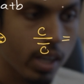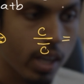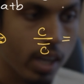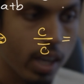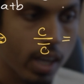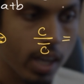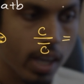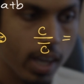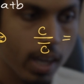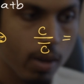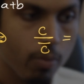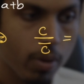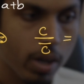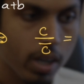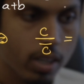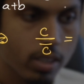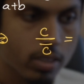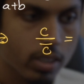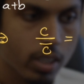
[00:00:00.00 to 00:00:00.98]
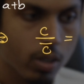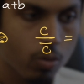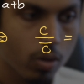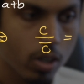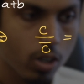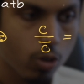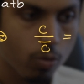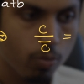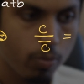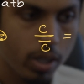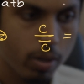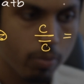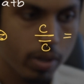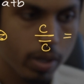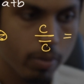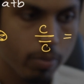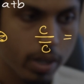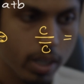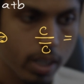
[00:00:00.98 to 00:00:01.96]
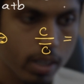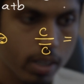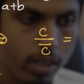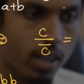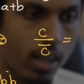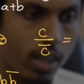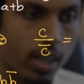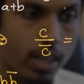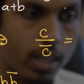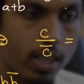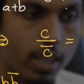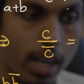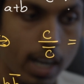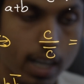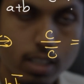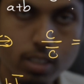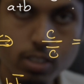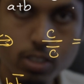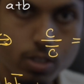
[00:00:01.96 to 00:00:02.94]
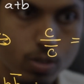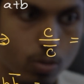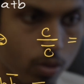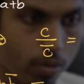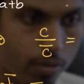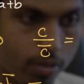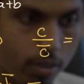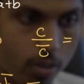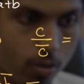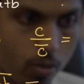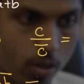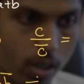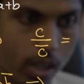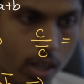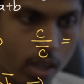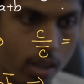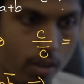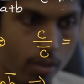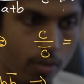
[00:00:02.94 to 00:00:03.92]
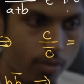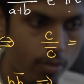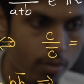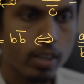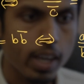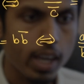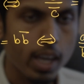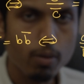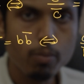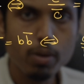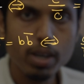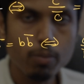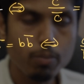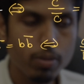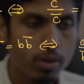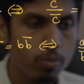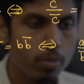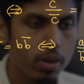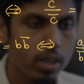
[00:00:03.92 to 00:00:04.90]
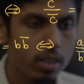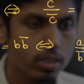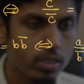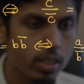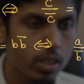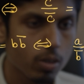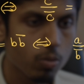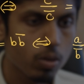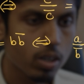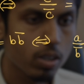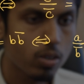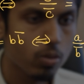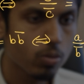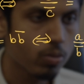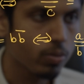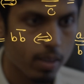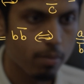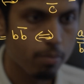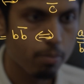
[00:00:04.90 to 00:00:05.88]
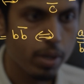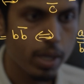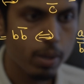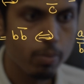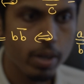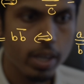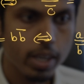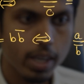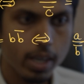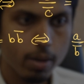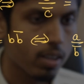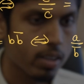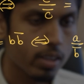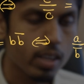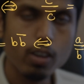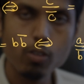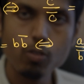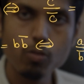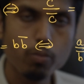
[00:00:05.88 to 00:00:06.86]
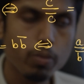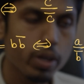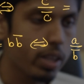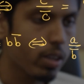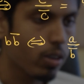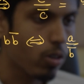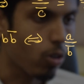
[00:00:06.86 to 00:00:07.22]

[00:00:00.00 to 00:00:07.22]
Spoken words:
a bar is equal to b b bar, and that is true if and only if a by b bar is equal to b by a. Now, by the